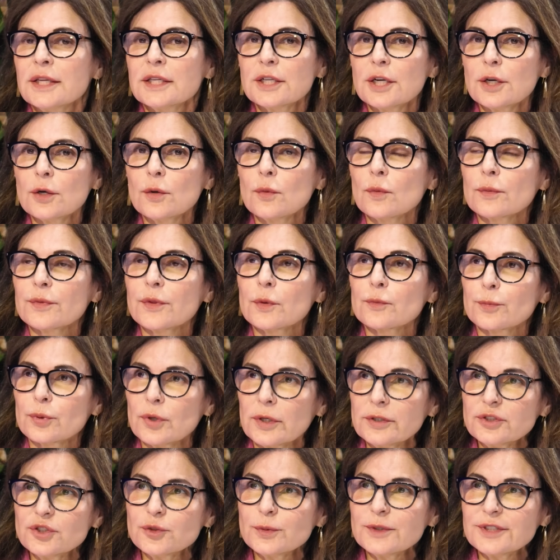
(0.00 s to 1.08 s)
You know, the
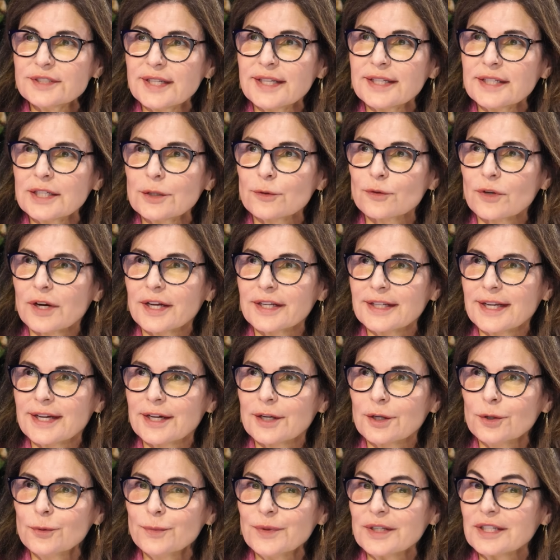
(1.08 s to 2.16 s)
approach we're taking right
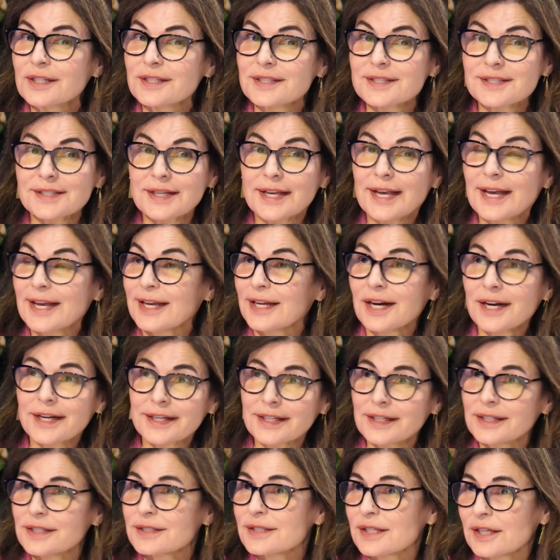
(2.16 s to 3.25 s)
now, because AI
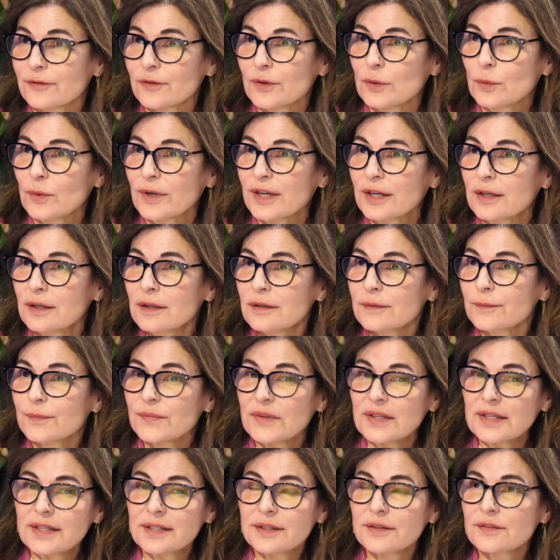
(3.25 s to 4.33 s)
is everywhere,
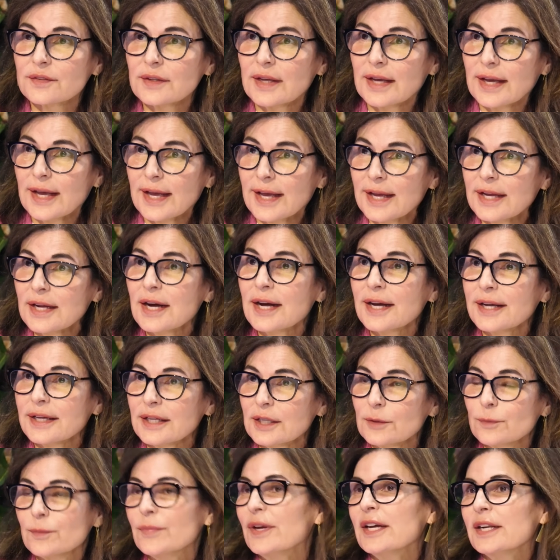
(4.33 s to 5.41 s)
is AI
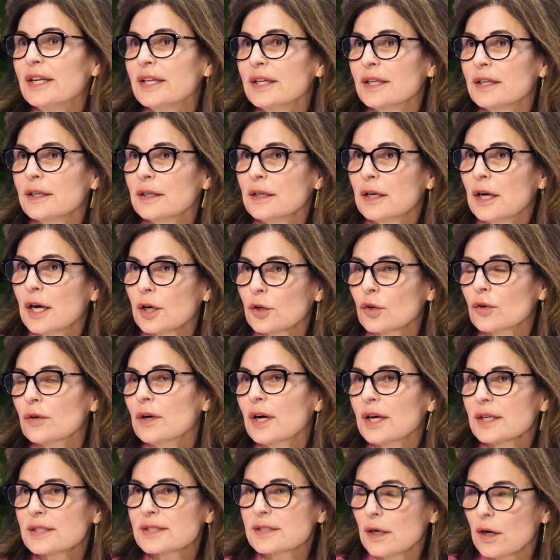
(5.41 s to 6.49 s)
embedded
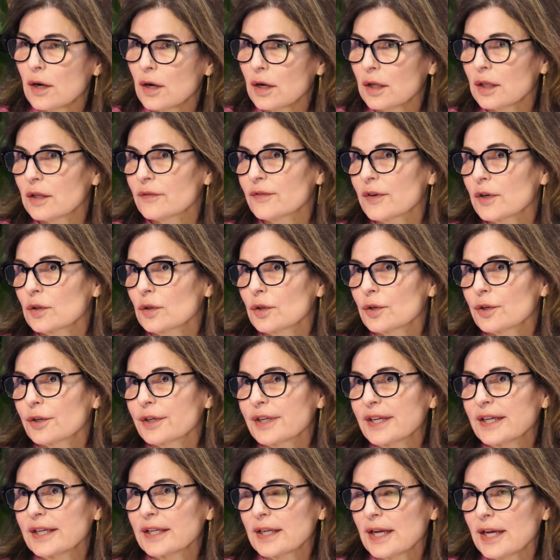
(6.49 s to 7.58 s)
across all of our
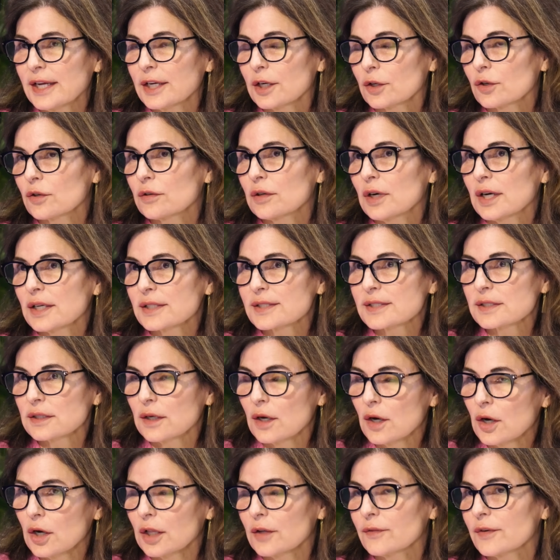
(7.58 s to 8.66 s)
learning and across
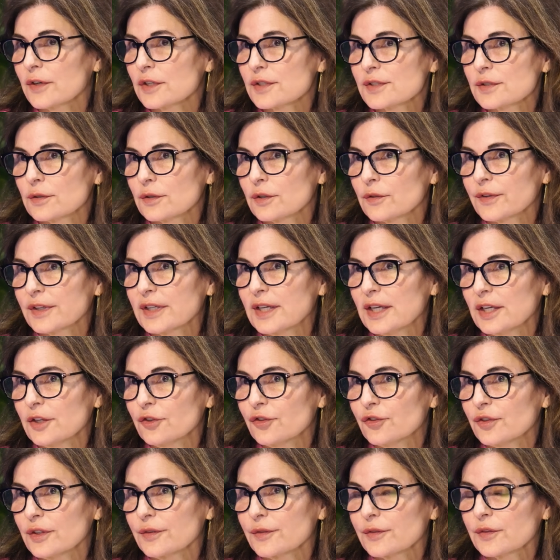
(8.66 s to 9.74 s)
all of our
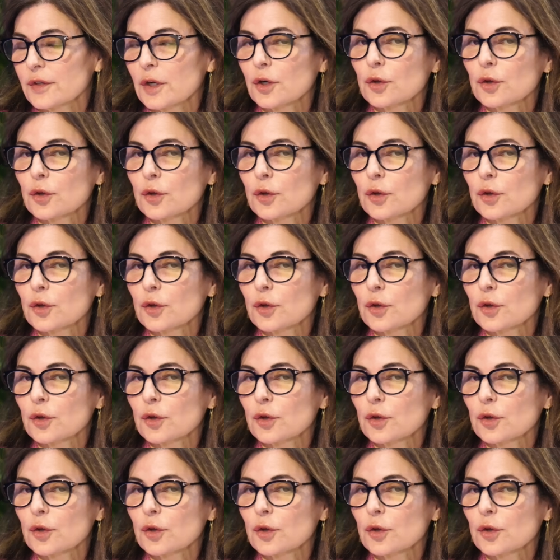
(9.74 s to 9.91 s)
certifications.